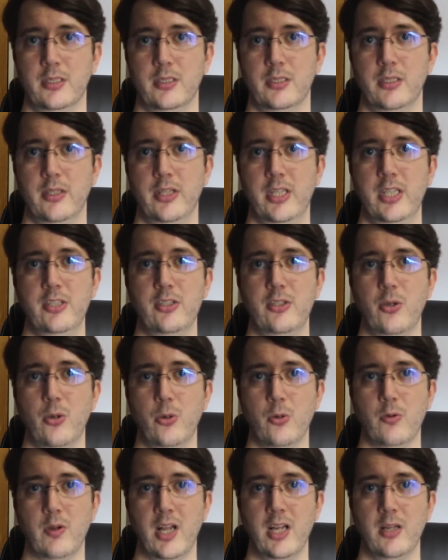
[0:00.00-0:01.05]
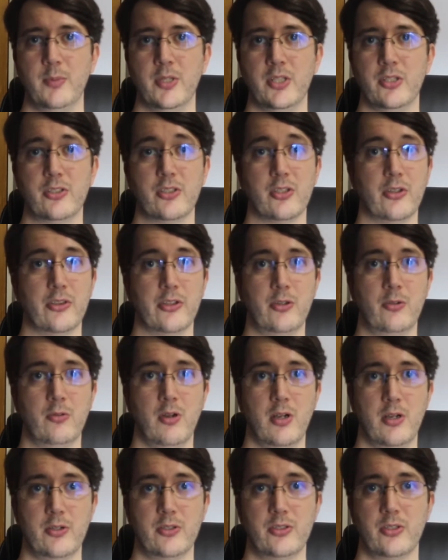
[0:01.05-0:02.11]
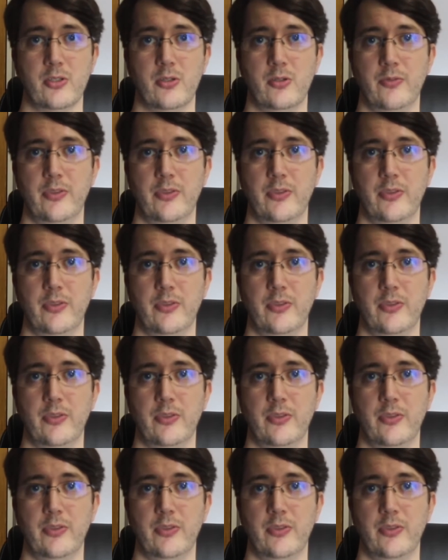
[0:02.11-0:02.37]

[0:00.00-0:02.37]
These core elements are the crux of